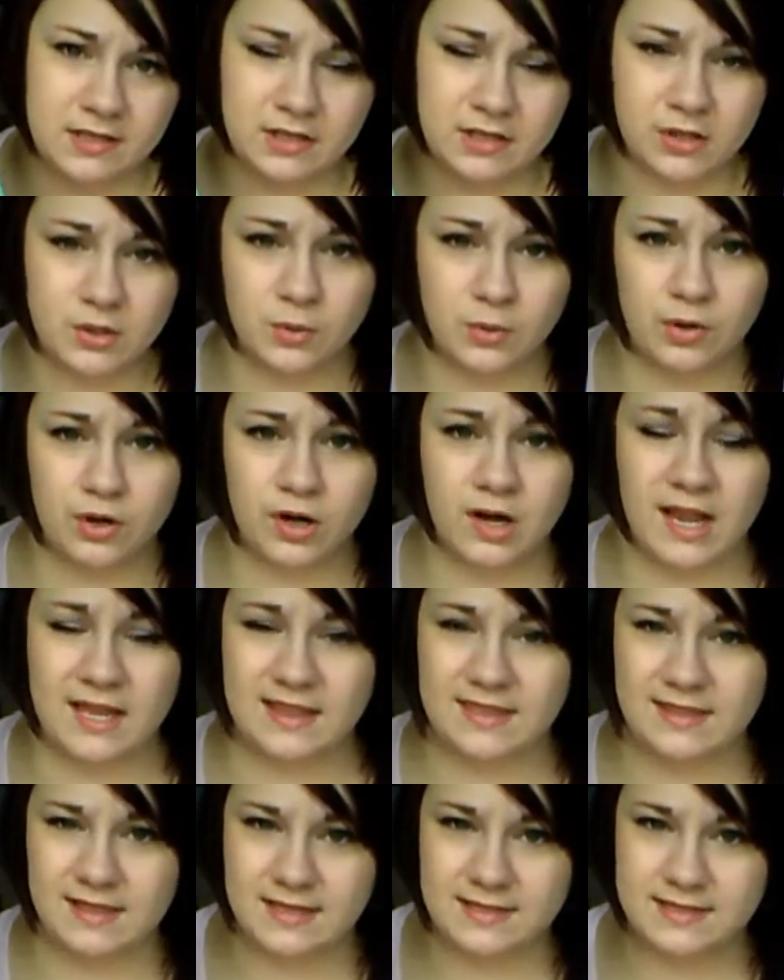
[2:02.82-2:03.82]
LaCour,
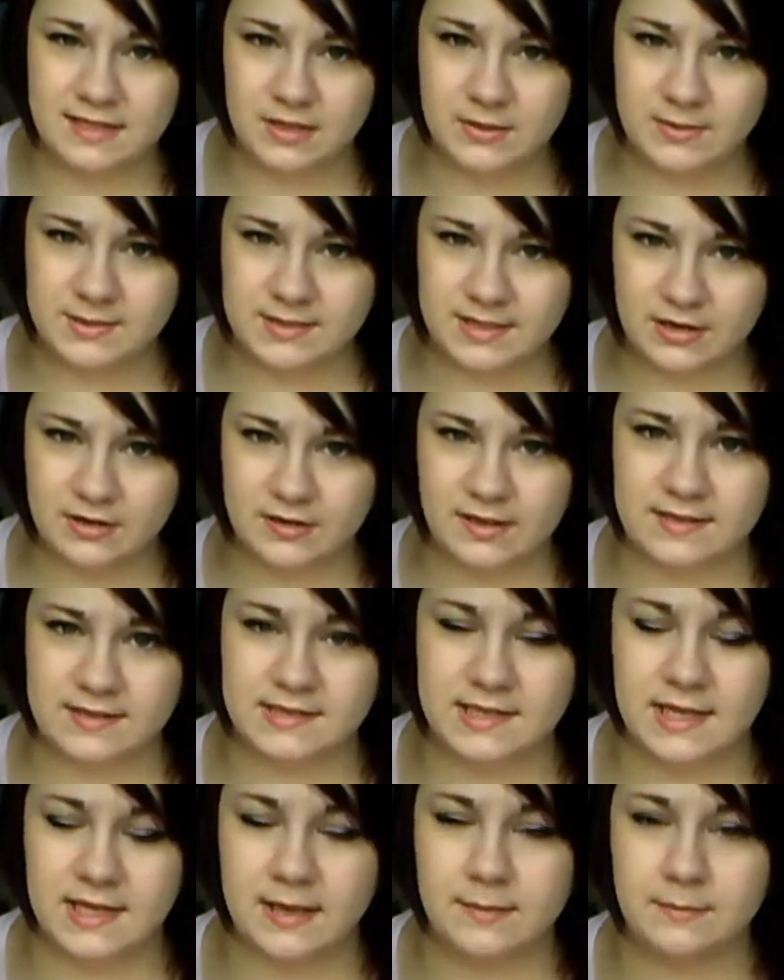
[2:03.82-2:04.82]
I think is how you say her
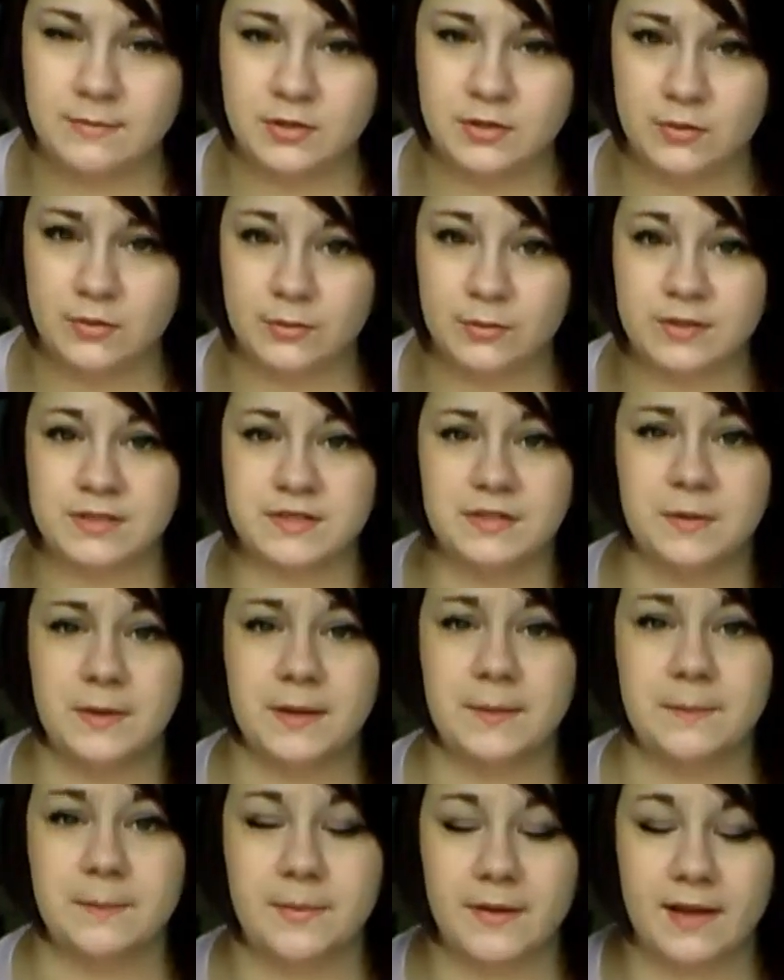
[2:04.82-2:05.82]
last name, don't hold me to
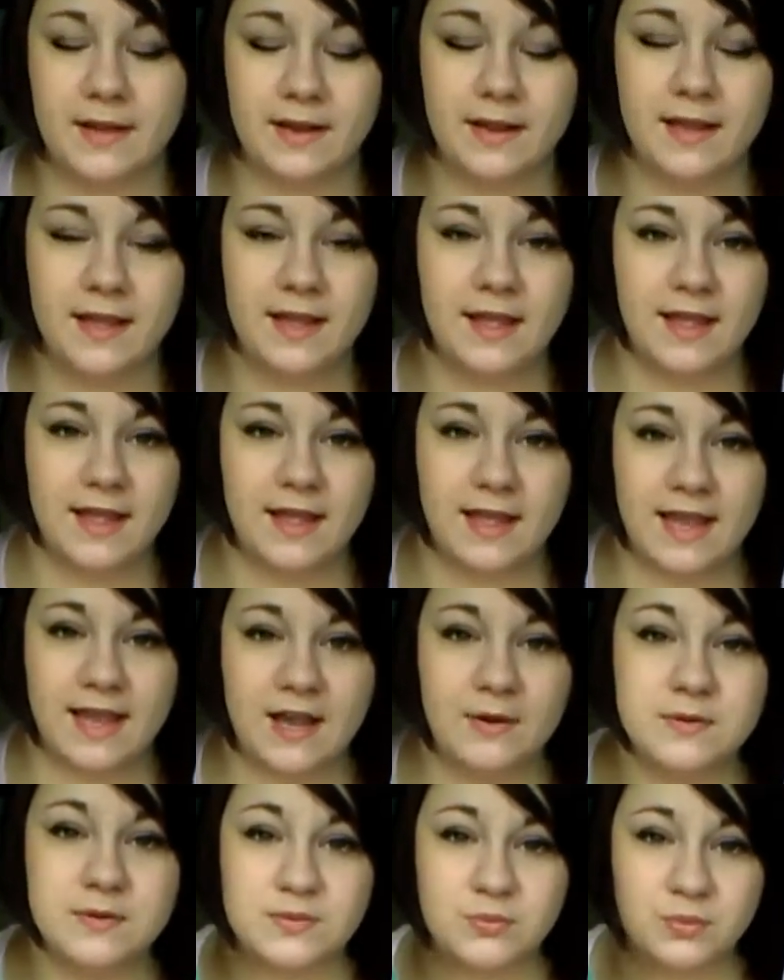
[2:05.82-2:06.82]
it, but
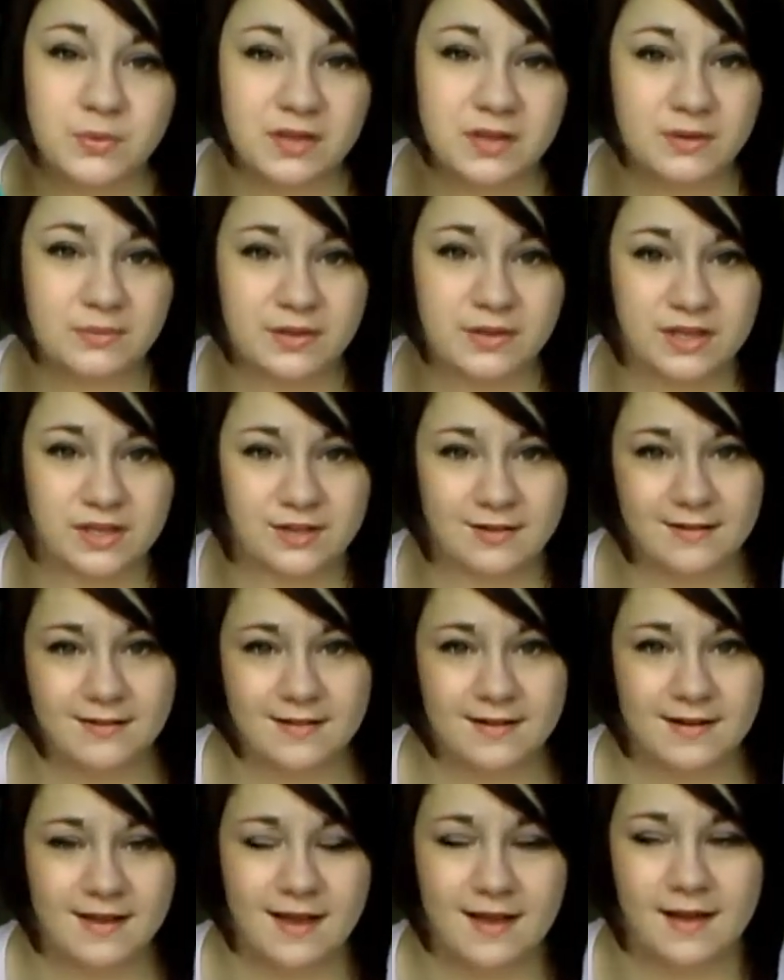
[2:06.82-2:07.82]
it was really, really
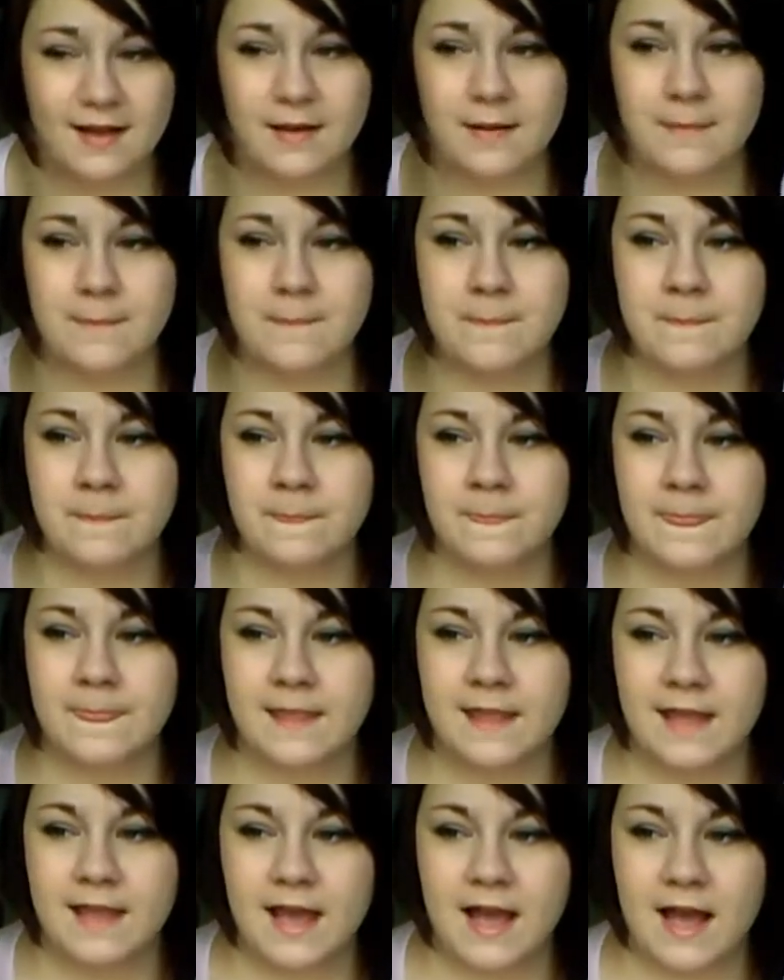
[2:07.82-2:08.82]
good.
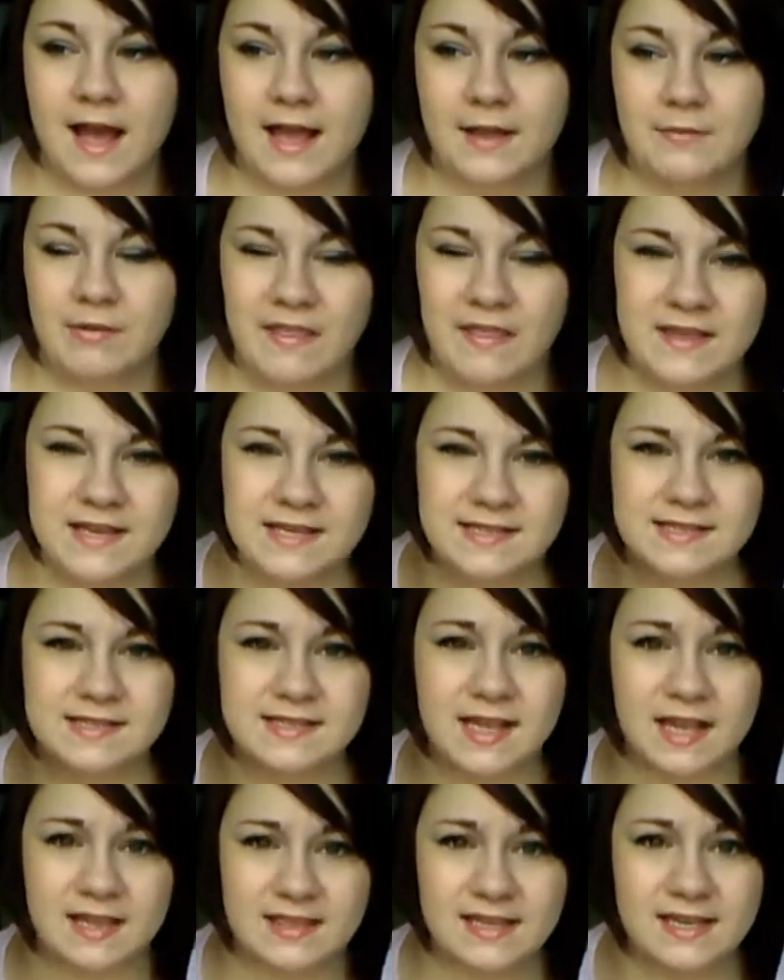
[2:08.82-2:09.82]
I read this,
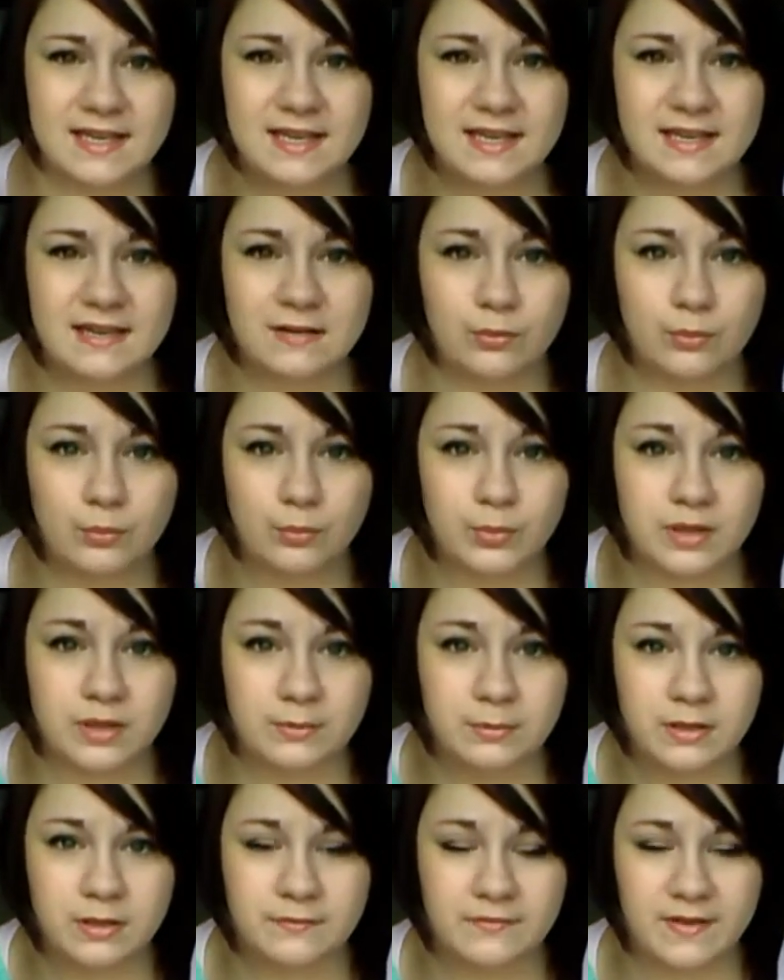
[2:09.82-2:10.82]
I think,
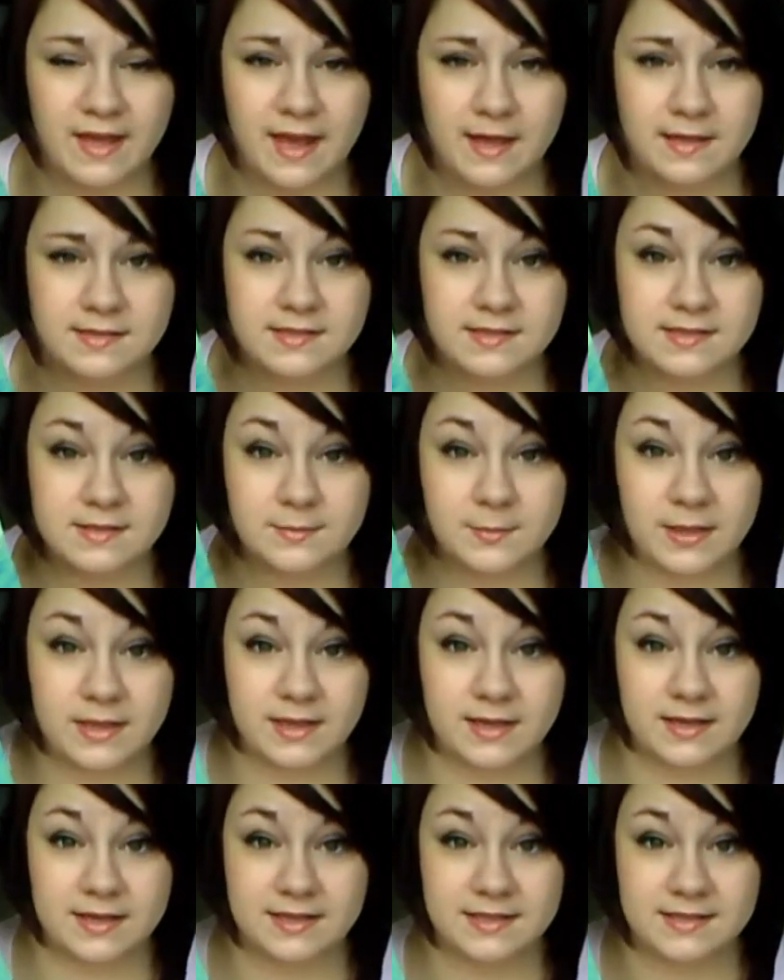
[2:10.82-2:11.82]
really, really fast
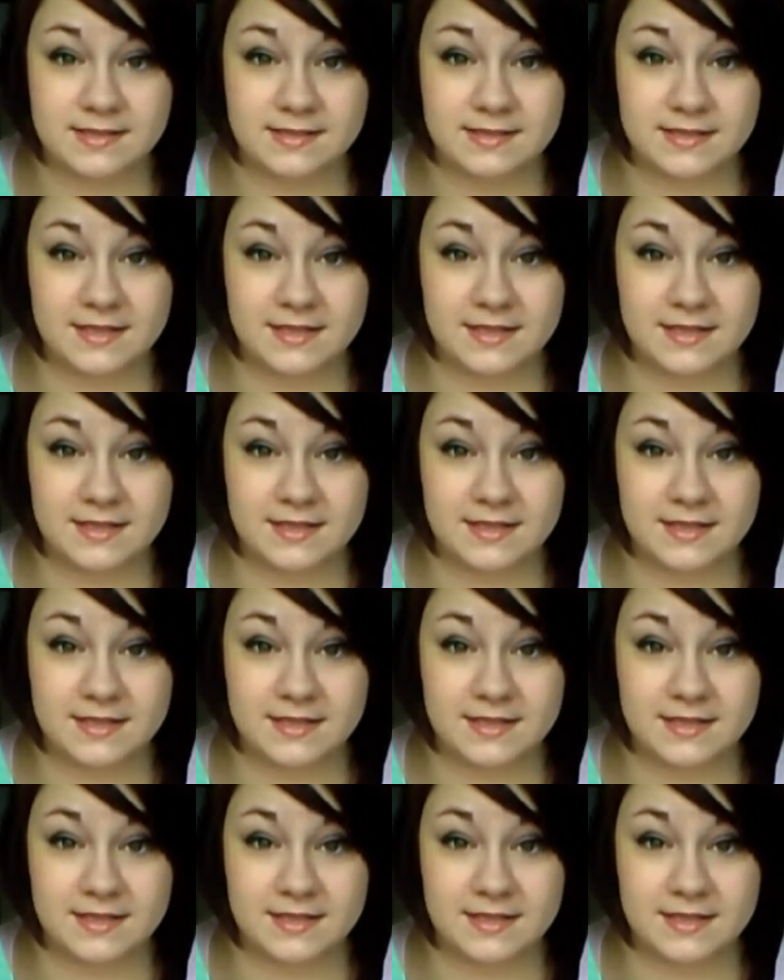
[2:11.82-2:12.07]
because